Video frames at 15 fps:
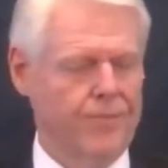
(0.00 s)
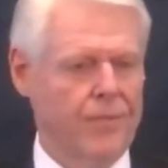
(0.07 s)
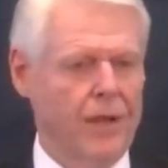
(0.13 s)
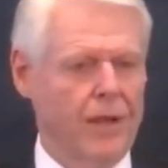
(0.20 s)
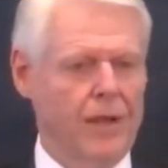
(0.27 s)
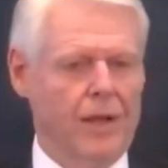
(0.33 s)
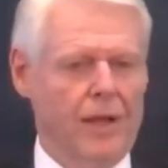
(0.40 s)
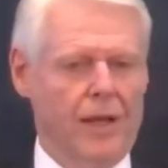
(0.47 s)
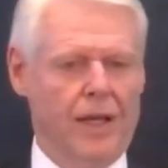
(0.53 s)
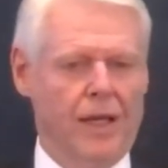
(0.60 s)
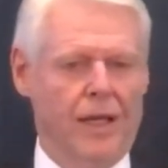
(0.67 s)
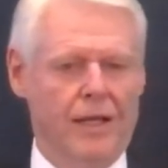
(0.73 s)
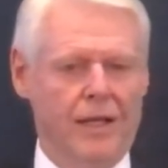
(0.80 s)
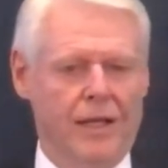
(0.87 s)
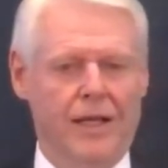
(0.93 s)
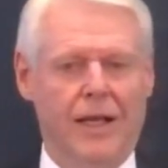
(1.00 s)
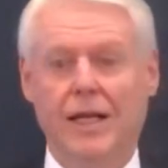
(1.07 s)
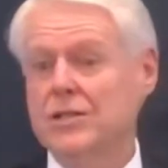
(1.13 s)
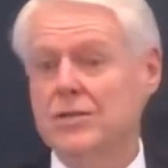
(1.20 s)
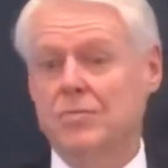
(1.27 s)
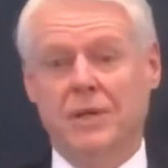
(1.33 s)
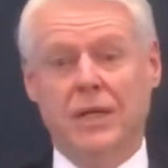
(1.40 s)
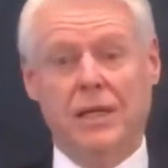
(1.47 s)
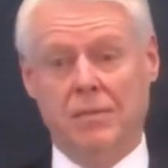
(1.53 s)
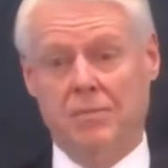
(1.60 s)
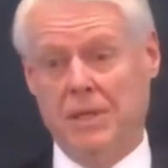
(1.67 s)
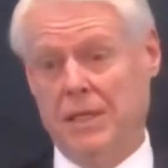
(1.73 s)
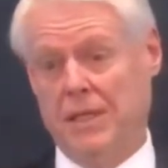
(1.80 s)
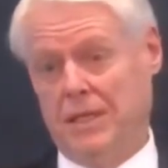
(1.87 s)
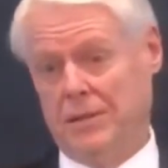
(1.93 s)
and it has many
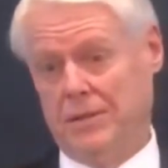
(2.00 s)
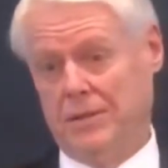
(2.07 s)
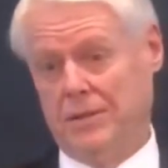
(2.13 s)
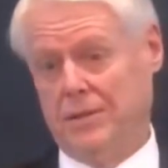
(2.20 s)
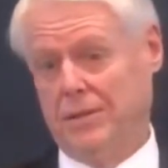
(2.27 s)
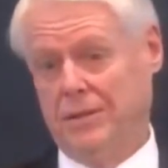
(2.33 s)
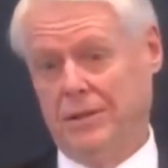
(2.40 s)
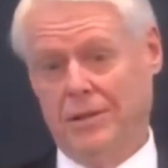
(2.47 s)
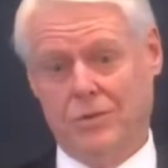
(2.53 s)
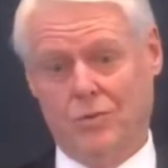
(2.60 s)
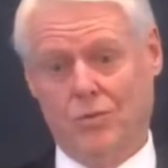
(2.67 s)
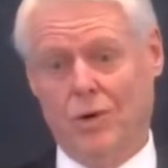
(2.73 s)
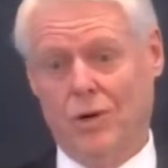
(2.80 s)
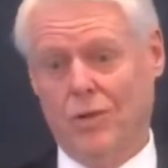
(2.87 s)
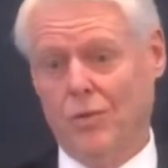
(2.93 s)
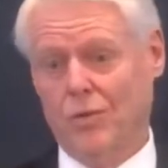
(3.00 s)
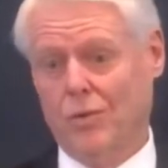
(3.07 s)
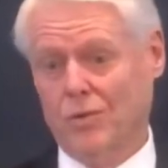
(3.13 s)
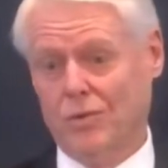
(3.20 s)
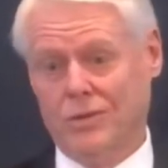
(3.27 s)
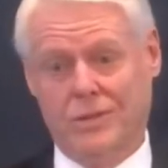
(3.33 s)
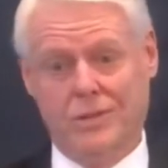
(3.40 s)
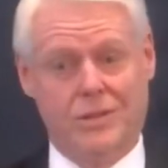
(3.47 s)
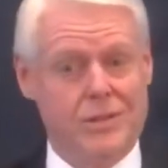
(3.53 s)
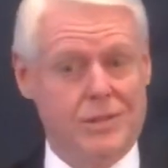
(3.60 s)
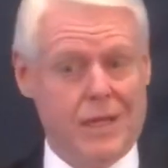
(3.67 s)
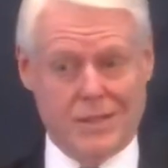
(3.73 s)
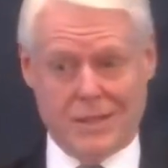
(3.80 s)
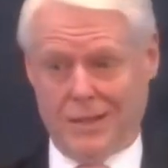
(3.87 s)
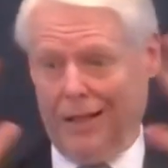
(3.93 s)
meanings. Uh, it's one of the words that just has
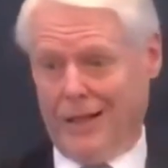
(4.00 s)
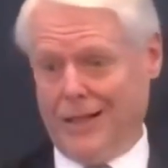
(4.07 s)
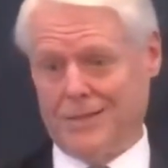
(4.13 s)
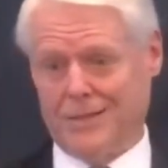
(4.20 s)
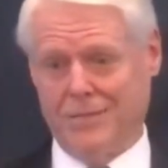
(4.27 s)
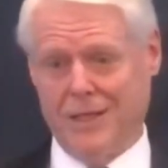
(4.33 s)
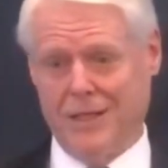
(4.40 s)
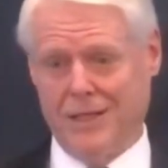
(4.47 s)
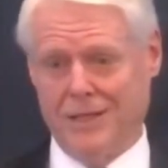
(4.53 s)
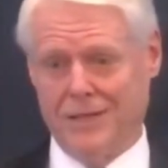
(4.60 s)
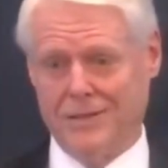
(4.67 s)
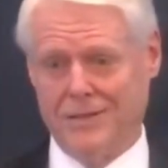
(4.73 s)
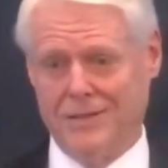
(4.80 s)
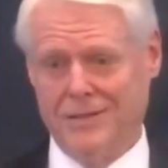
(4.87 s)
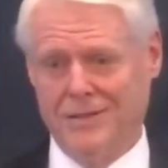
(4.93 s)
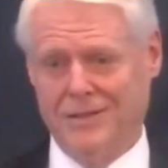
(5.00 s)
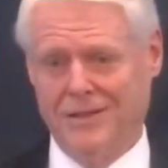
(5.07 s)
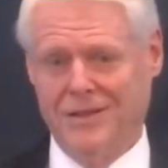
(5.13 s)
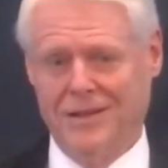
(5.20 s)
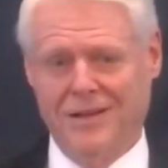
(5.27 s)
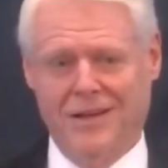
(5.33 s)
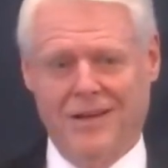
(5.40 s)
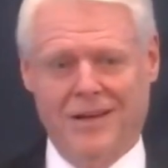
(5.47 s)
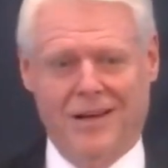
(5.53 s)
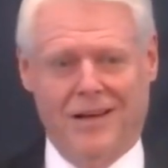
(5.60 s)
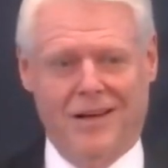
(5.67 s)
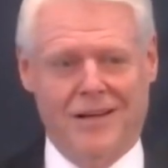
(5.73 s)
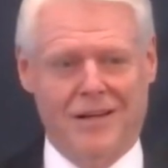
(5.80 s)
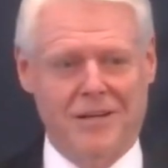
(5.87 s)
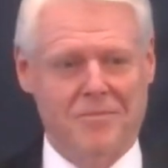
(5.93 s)
lots of meanings.
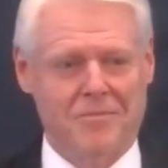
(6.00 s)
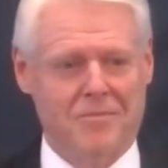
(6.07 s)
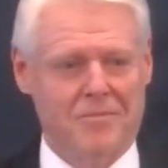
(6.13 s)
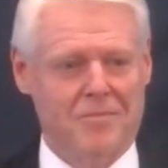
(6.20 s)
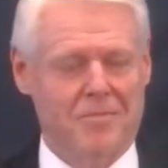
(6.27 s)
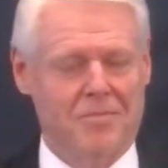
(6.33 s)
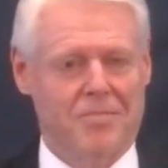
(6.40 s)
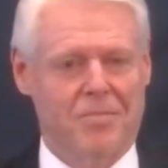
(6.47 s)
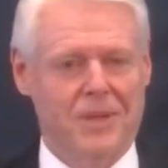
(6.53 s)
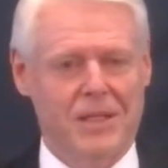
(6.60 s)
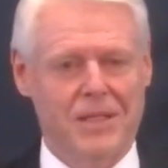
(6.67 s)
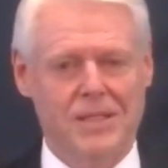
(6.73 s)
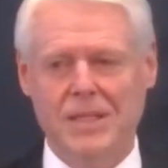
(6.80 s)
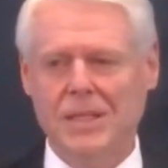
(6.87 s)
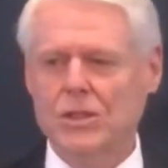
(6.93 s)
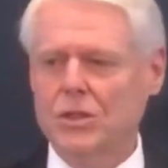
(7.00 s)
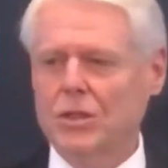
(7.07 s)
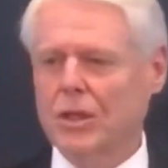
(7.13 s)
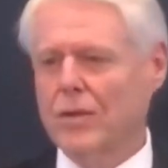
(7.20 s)
Um, but essentially, those